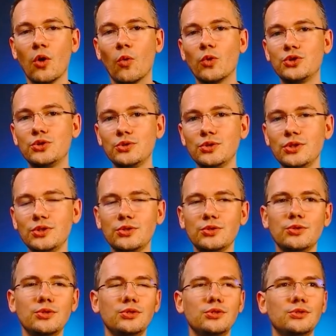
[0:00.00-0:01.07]
What you need to do
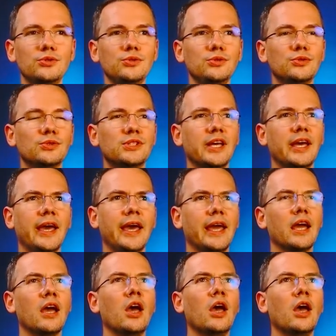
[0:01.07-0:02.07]
is you need to say, hey,